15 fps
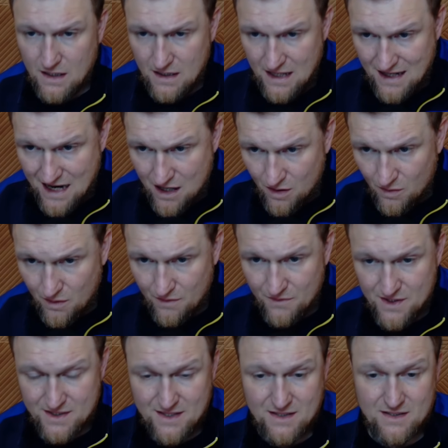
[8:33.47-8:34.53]
uh, and how
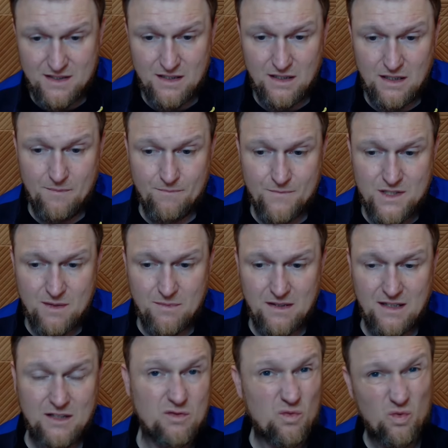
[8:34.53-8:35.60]
this is um,
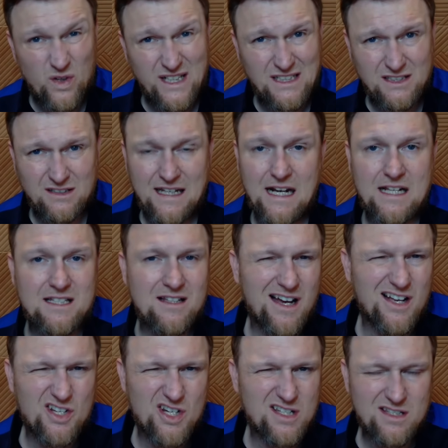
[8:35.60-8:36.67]
something that's real and it's not